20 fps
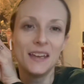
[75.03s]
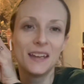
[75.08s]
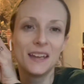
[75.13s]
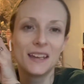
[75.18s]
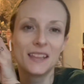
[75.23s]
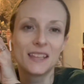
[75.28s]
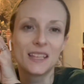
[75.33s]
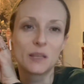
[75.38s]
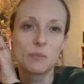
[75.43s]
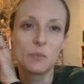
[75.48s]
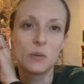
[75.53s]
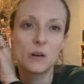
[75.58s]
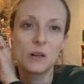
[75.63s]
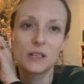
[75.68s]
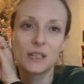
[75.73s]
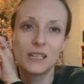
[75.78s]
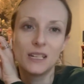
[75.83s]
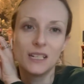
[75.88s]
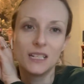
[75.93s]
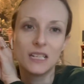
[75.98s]
In this
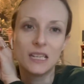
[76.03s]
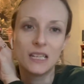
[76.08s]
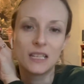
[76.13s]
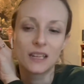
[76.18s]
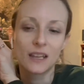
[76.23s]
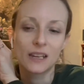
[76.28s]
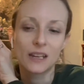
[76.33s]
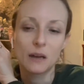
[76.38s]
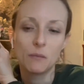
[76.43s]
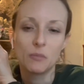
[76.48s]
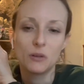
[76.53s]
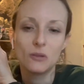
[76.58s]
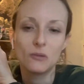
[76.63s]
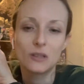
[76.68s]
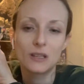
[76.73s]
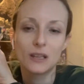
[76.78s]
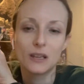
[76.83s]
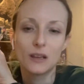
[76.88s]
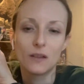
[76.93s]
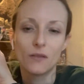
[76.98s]
book he's like
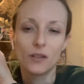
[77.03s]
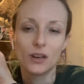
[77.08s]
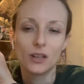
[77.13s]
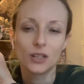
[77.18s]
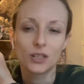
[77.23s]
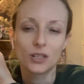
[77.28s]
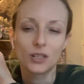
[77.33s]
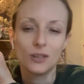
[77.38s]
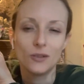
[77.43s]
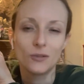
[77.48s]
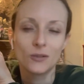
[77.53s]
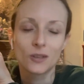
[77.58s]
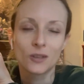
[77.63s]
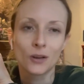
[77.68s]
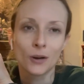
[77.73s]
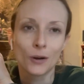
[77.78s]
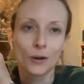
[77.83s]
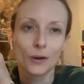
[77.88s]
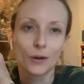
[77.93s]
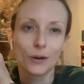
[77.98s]
abusive and just uses
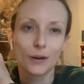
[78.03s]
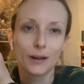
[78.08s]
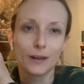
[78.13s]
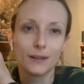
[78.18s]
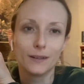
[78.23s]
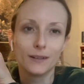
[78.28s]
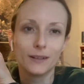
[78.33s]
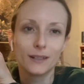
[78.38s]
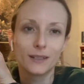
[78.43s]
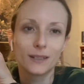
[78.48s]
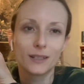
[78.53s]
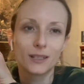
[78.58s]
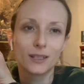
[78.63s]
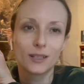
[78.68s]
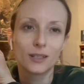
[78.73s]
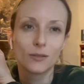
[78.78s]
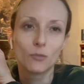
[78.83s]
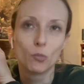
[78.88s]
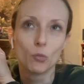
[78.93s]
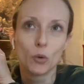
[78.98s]
her, and
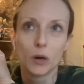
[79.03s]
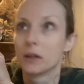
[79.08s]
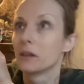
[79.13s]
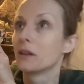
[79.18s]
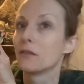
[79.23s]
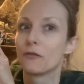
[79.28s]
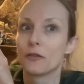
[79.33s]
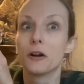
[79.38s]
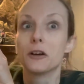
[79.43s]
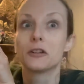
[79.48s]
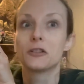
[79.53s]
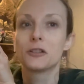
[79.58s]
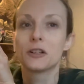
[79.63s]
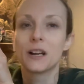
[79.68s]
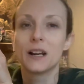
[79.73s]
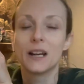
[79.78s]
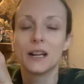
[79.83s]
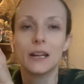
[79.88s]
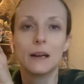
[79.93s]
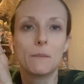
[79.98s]
it's really
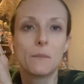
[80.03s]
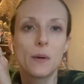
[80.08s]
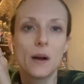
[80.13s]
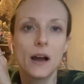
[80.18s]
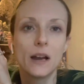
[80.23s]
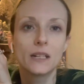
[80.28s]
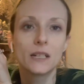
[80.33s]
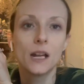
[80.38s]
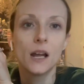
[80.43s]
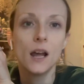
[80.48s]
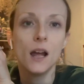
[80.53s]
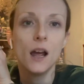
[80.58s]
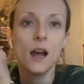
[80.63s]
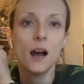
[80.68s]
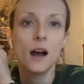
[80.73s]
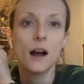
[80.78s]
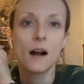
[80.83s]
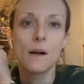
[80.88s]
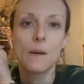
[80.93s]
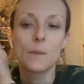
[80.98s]
frustrating. But
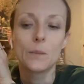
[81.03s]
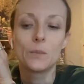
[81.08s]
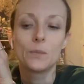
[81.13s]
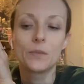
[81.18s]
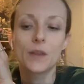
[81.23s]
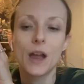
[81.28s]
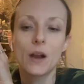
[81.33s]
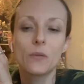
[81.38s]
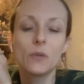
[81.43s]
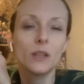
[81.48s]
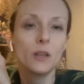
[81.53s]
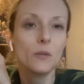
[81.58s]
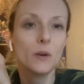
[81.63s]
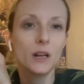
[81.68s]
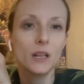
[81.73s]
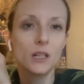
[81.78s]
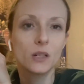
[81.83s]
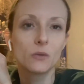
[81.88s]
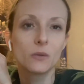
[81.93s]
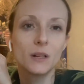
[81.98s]
I really
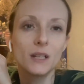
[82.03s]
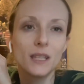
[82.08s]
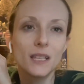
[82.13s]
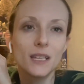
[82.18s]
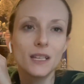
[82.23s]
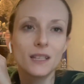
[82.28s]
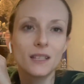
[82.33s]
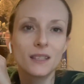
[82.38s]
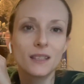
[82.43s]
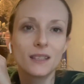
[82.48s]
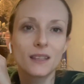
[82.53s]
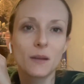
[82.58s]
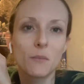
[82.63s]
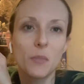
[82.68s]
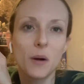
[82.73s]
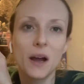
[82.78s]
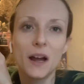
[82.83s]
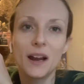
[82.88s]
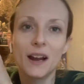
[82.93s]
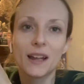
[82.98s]
wanted to read this,
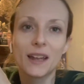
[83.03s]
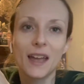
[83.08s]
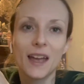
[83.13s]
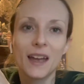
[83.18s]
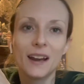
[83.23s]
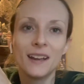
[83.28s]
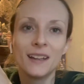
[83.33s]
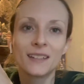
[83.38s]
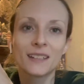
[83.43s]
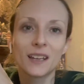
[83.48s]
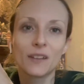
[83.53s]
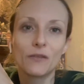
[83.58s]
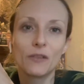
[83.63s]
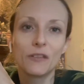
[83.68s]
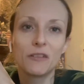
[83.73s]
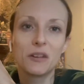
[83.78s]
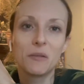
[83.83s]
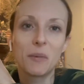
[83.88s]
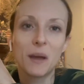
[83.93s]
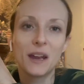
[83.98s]
but again, it's like
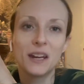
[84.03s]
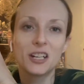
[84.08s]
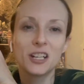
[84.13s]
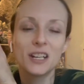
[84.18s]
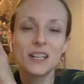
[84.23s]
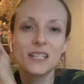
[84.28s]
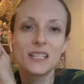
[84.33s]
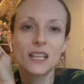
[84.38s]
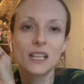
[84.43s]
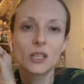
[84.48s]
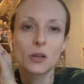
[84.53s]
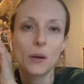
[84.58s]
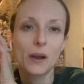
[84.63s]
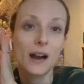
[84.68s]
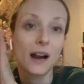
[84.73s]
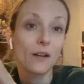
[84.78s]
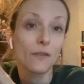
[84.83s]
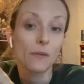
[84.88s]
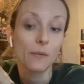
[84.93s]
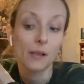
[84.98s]
50 pages, so I
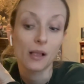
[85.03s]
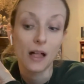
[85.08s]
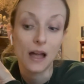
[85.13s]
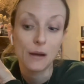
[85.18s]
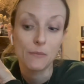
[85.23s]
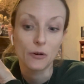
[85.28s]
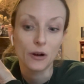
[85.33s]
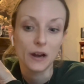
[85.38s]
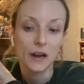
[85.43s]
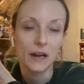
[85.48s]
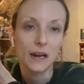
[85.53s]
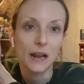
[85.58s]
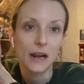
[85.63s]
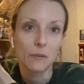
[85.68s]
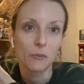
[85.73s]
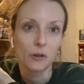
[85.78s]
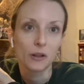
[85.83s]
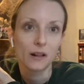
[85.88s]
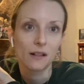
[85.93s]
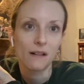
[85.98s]
got it from the library, and
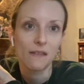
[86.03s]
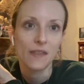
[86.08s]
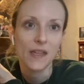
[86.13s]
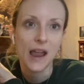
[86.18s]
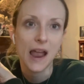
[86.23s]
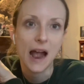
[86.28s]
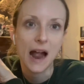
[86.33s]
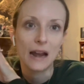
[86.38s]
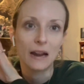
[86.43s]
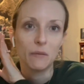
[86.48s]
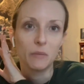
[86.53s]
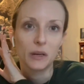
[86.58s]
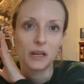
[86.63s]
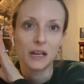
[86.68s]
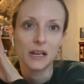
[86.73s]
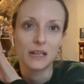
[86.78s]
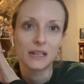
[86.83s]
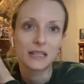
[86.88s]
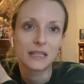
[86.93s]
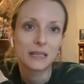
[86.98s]
I'm really glad they had it
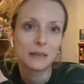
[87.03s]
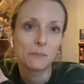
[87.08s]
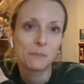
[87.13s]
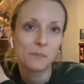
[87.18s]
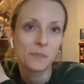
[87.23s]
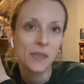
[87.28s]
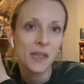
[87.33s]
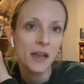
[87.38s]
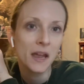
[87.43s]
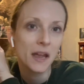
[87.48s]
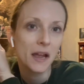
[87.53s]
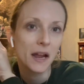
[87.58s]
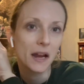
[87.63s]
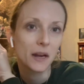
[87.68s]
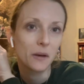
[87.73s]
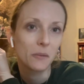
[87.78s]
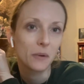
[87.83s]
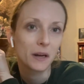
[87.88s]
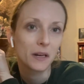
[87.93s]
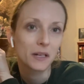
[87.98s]
because I
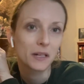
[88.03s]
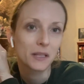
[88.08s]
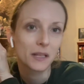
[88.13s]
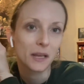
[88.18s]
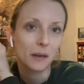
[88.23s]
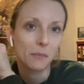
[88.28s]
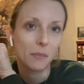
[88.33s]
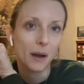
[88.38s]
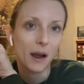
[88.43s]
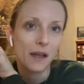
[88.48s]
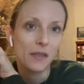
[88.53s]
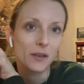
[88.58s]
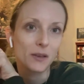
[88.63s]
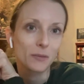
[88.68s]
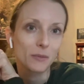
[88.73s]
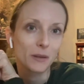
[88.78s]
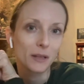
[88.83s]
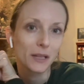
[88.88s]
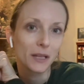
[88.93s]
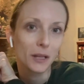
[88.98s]
didn't want to just like buy this
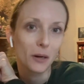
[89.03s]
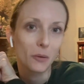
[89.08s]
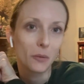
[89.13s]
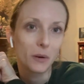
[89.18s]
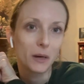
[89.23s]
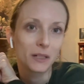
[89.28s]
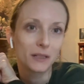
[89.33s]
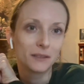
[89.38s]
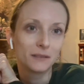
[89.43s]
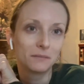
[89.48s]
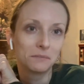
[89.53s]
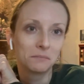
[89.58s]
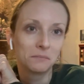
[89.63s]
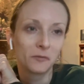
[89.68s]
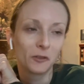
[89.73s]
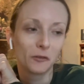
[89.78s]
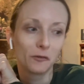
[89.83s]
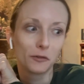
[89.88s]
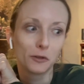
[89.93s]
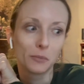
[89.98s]
really little one
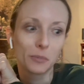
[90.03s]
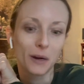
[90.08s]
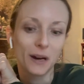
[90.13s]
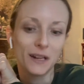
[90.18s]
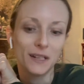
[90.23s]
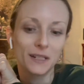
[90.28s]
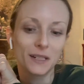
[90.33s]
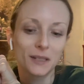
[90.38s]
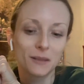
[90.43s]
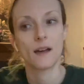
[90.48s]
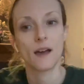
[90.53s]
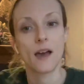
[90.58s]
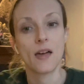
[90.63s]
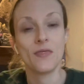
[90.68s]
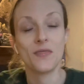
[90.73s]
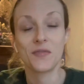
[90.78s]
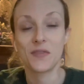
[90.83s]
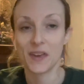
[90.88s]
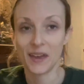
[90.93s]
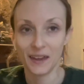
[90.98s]
for full price.
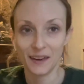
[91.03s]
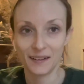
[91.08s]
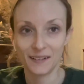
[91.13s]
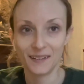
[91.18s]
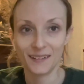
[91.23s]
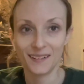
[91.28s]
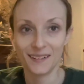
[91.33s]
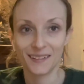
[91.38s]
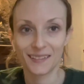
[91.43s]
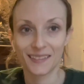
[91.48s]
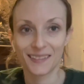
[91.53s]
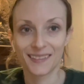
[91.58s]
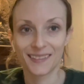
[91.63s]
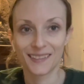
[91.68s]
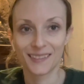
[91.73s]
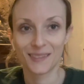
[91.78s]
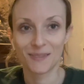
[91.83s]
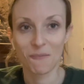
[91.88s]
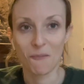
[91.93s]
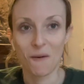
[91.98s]
And then
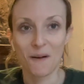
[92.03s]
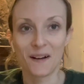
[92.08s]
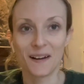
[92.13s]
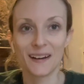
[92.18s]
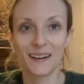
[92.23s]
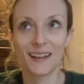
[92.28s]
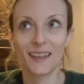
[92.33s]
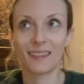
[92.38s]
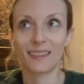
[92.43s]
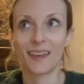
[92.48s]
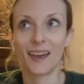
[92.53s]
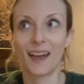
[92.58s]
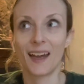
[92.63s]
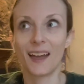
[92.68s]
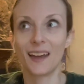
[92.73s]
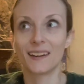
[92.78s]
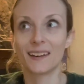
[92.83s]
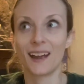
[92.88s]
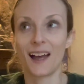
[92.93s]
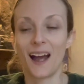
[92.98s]
one
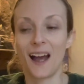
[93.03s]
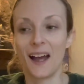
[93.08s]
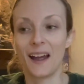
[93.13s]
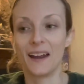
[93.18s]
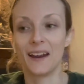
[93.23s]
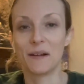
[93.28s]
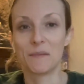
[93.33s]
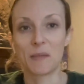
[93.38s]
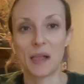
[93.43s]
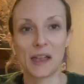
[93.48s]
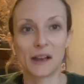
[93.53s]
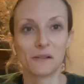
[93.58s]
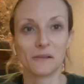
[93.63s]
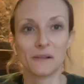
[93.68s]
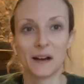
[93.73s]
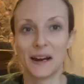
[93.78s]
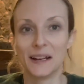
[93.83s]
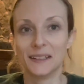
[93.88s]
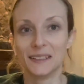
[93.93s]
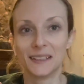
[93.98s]
that I am like
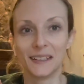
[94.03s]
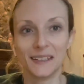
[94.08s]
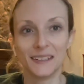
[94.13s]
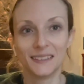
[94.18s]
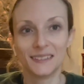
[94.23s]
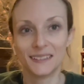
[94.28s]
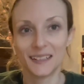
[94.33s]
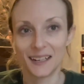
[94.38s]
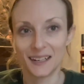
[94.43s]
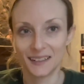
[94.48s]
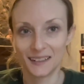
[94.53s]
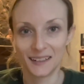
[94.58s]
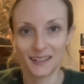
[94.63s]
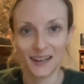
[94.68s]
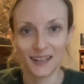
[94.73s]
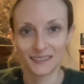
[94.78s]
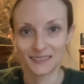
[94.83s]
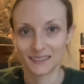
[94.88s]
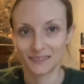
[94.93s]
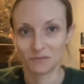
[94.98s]
ranking
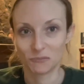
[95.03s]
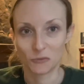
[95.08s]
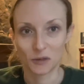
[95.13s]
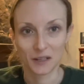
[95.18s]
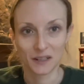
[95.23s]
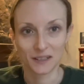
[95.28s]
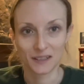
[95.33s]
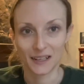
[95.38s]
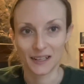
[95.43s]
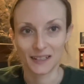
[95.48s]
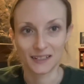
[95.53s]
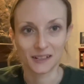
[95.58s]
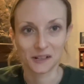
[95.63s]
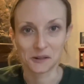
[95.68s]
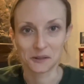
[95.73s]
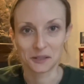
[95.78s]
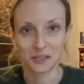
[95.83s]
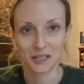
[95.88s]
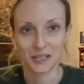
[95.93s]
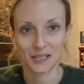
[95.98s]
at one, like
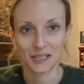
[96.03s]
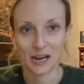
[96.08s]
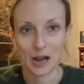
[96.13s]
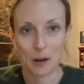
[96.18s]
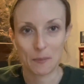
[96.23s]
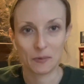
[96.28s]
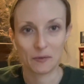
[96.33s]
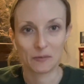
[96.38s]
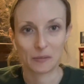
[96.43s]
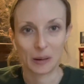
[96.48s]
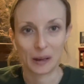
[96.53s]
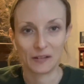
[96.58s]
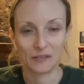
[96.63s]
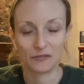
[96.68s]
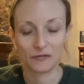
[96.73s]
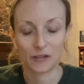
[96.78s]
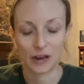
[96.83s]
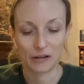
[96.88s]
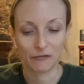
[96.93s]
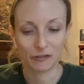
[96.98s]
close to the top of my
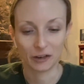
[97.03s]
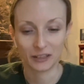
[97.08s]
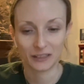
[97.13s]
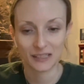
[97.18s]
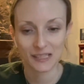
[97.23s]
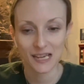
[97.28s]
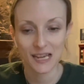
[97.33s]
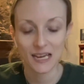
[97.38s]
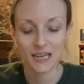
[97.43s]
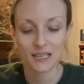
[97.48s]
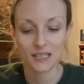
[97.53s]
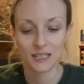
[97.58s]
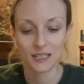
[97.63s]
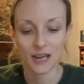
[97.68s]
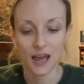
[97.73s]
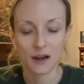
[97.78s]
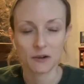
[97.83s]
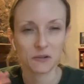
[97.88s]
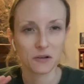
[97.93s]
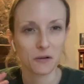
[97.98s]
favorites list.
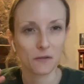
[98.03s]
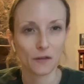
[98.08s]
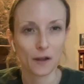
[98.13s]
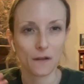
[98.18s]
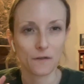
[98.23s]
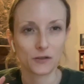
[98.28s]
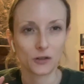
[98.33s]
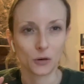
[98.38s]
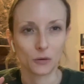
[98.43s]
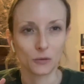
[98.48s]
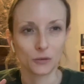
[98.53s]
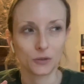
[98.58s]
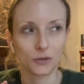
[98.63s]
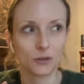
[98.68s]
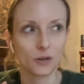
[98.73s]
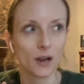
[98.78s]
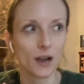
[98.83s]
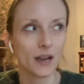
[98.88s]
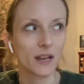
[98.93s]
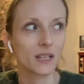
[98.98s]
I don't know if I've told you
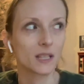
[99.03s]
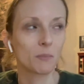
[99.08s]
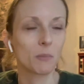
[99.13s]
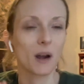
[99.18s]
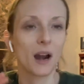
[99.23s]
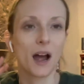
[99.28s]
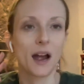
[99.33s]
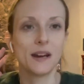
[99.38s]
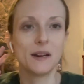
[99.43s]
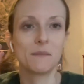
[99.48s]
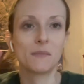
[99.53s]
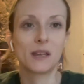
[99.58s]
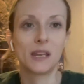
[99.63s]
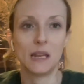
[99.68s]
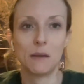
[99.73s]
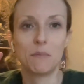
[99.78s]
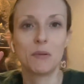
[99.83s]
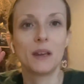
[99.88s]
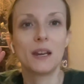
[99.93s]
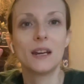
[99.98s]
guys, but I am
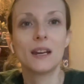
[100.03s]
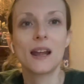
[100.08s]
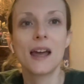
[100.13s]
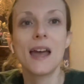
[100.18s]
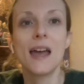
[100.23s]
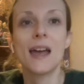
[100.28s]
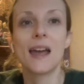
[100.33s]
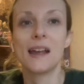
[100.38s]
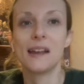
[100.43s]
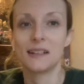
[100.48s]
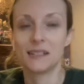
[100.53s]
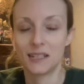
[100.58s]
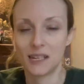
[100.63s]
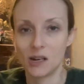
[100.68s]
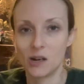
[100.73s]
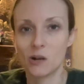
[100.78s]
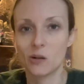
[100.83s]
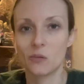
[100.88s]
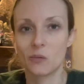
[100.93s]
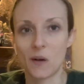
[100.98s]
keeping a
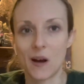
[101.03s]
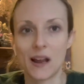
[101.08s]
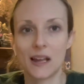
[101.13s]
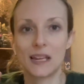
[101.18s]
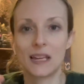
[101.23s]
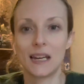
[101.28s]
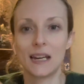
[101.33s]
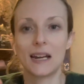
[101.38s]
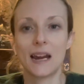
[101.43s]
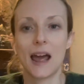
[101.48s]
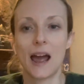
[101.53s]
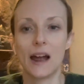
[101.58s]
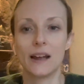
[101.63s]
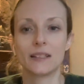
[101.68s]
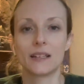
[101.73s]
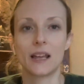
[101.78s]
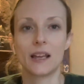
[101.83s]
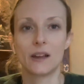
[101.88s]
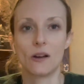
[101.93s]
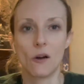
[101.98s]
tier ranking
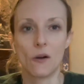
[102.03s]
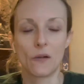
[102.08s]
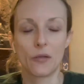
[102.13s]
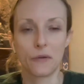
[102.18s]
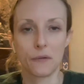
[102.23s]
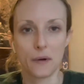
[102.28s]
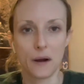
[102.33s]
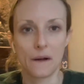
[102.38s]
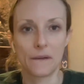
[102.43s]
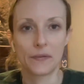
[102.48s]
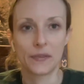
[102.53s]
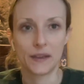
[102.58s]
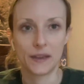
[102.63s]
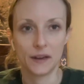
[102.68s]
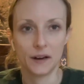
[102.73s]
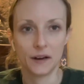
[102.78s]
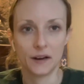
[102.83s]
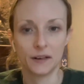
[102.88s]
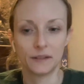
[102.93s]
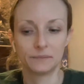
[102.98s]
as I go throughout the
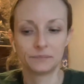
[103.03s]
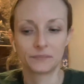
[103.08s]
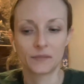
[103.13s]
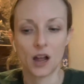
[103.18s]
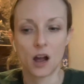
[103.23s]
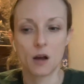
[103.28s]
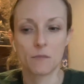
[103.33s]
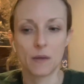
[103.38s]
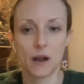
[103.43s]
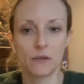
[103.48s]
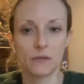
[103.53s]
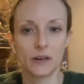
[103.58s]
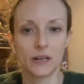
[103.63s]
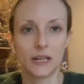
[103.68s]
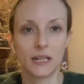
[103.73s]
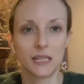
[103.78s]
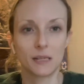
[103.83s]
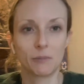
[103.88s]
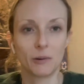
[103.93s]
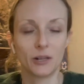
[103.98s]
year on my
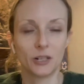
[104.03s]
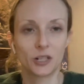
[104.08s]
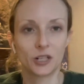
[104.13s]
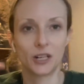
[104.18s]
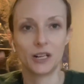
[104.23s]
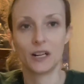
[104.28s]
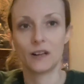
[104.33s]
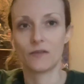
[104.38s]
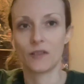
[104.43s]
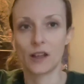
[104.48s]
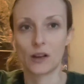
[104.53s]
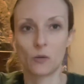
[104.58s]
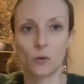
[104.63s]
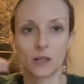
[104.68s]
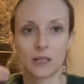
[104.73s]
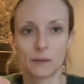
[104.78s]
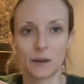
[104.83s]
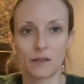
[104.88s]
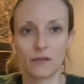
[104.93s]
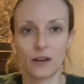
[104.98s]
reading spreadsheet of like
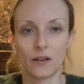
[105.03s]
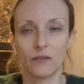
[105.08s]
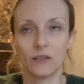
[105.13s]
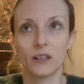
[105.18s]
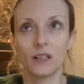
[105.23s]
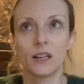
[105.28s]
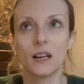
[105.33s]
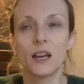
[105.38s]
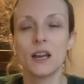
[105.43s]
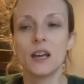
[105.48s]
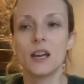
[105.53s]
what's my favorite.